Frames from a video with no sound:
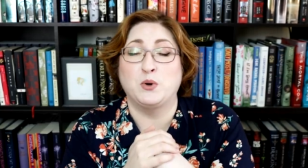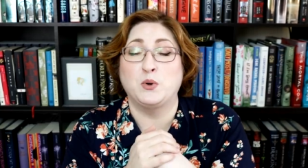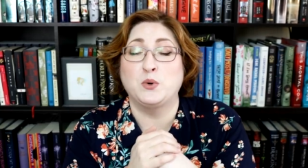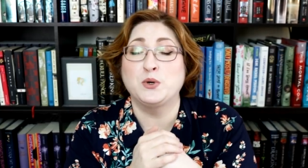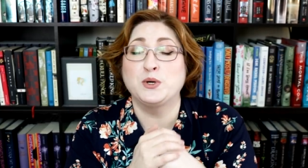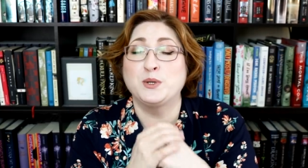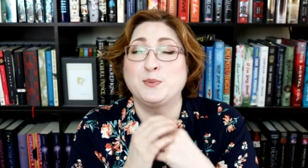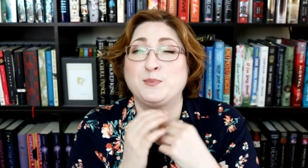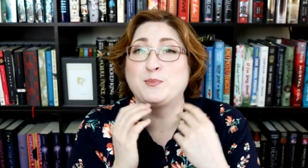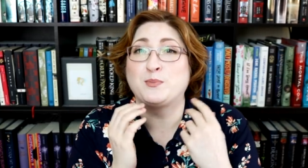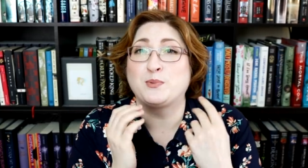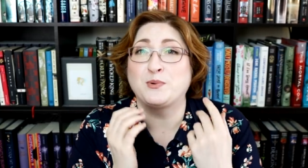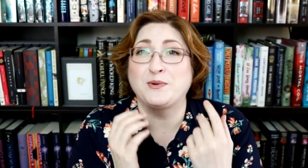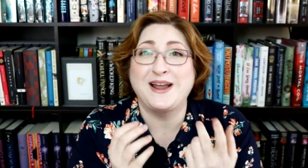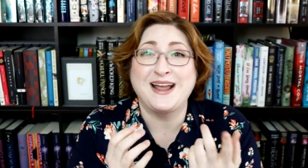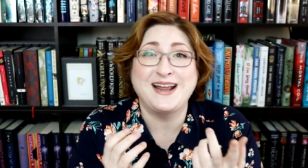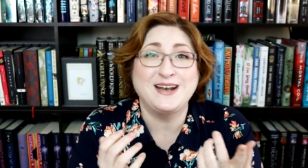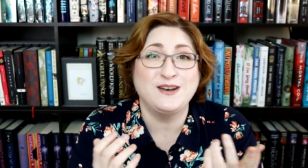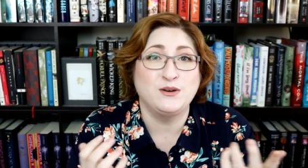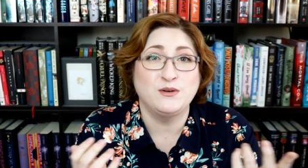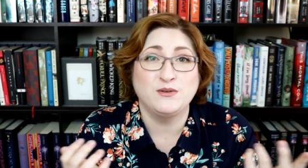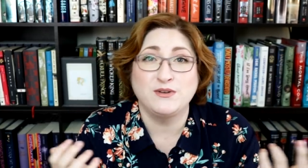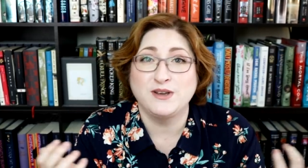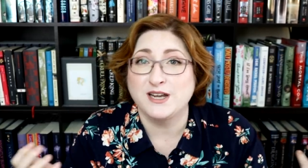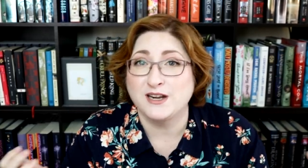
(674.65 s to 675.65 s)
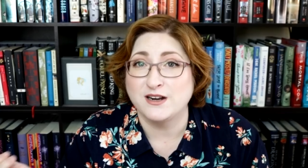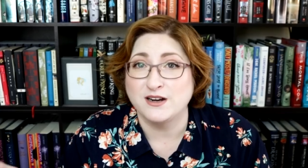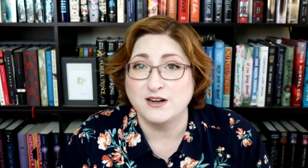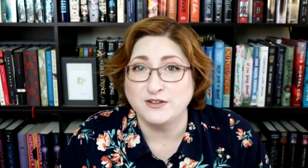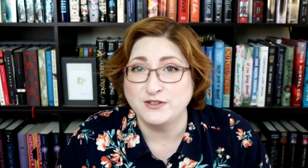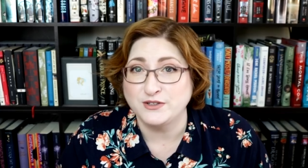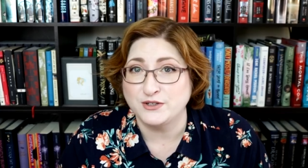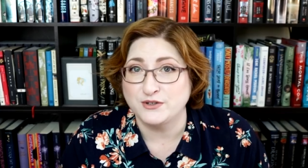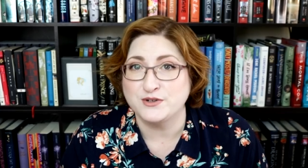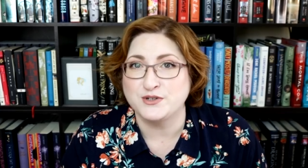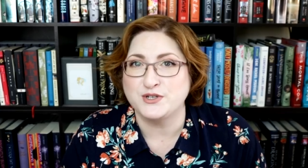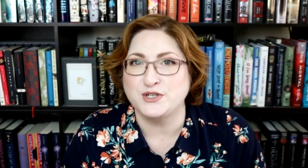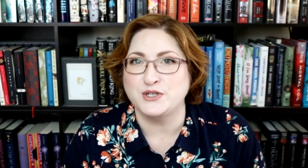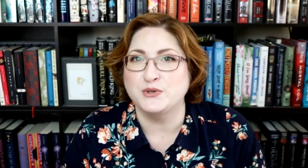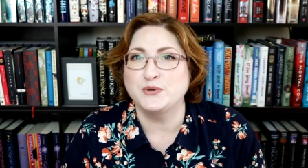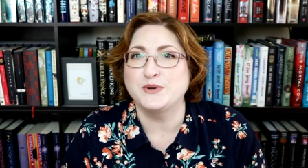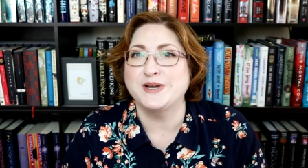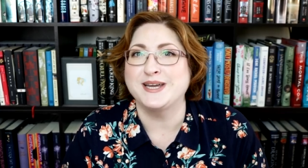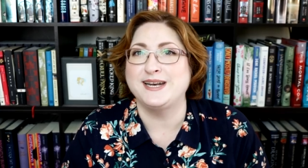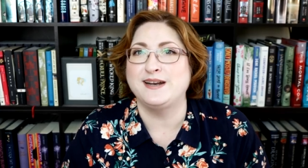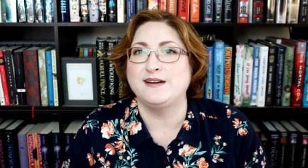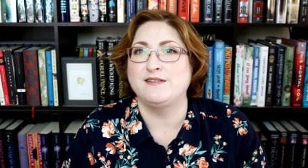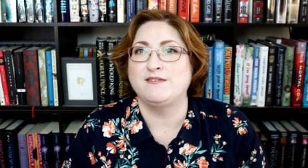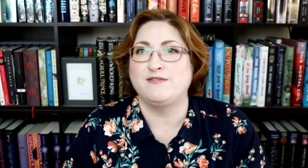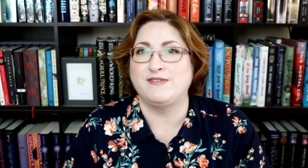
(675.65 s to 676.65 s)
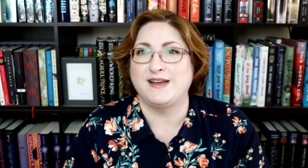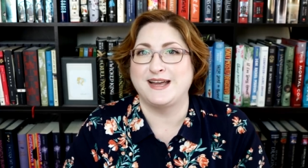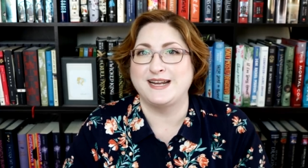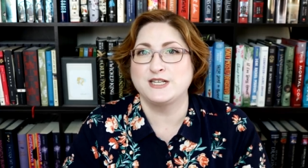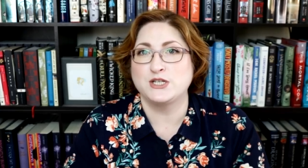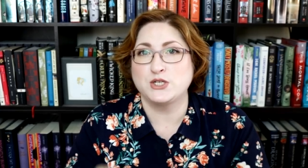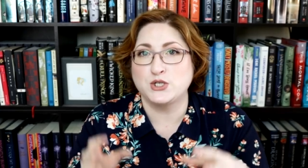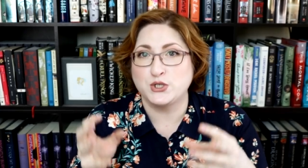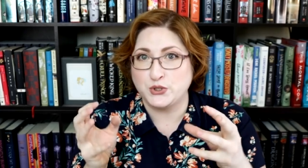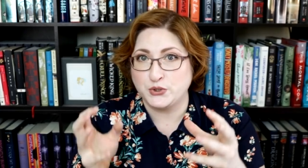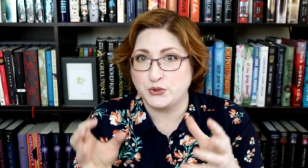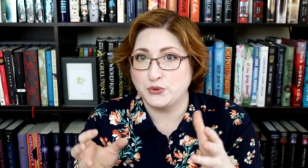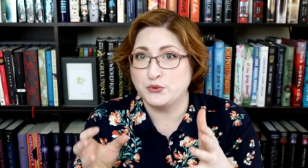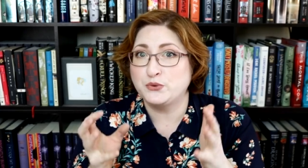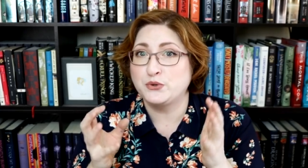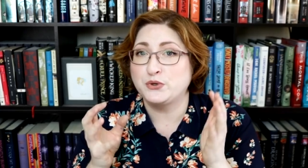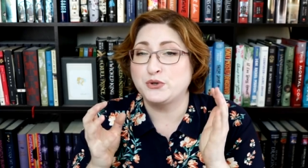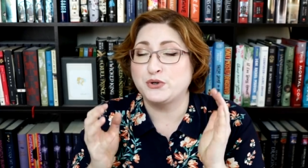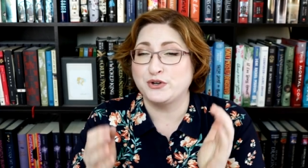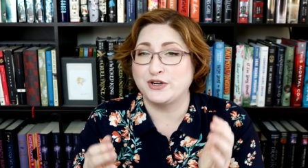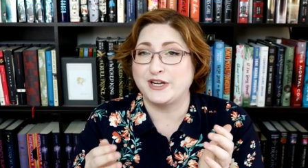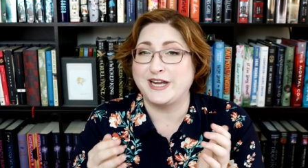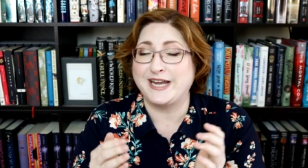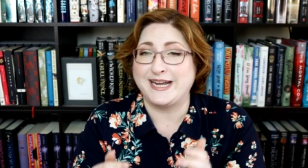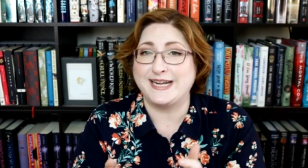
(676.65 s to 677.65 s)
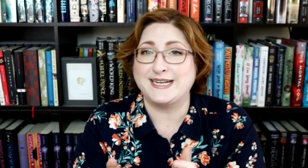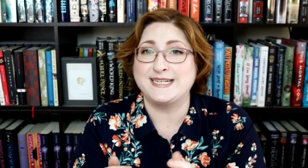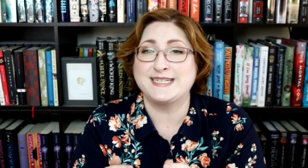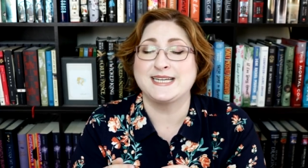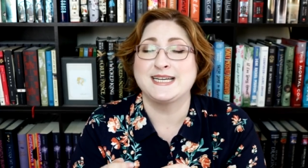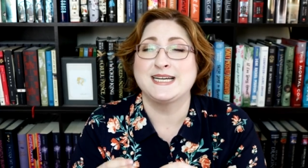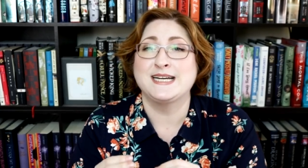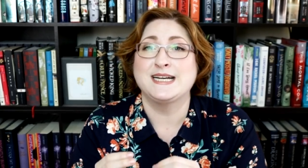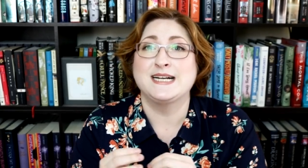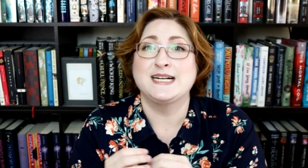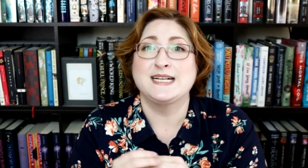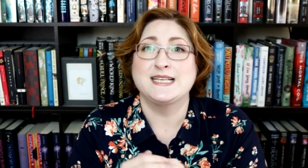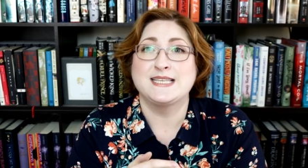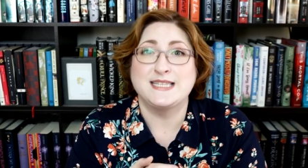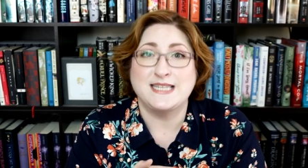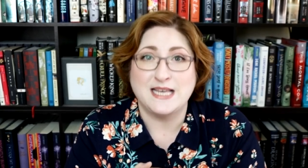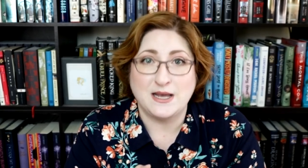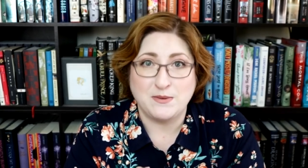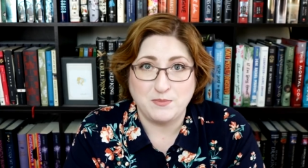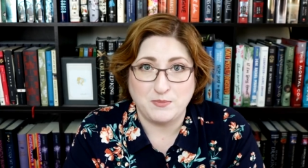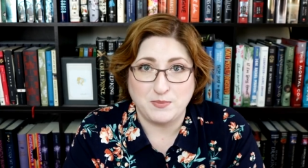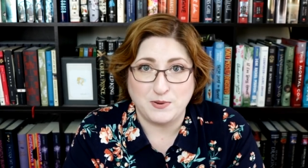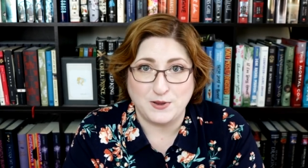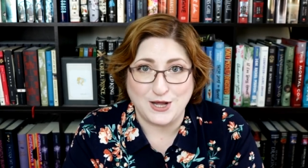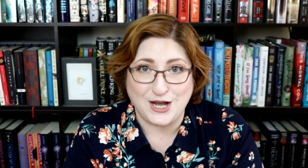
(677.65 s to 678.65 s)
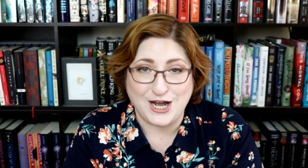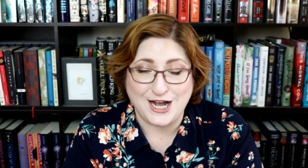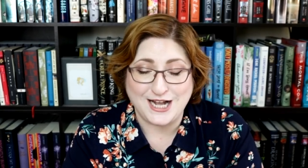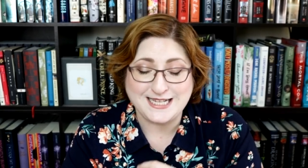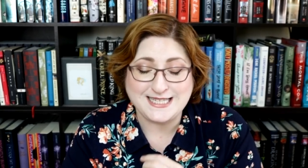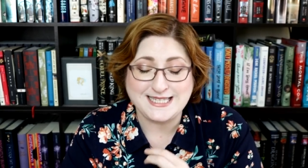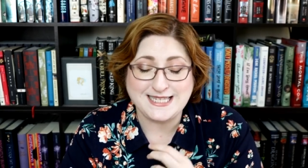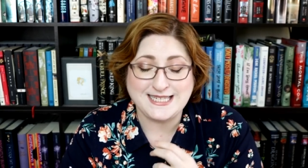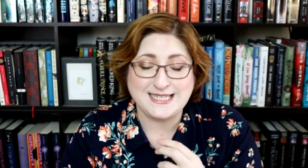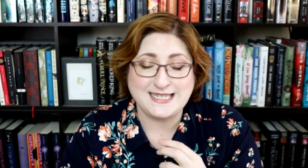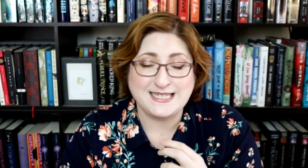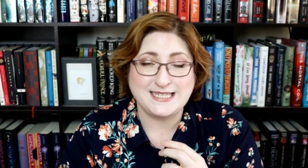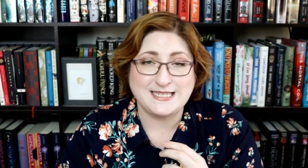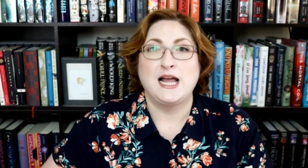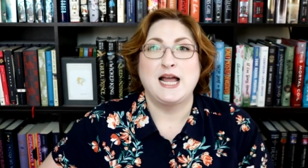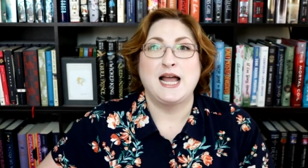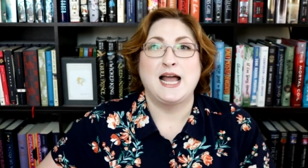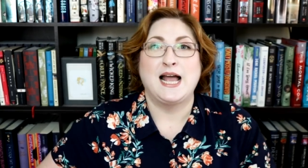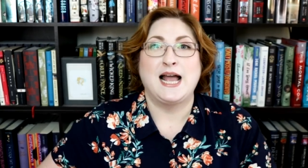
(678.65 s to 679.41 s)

or brand new characters you can invent to create subplots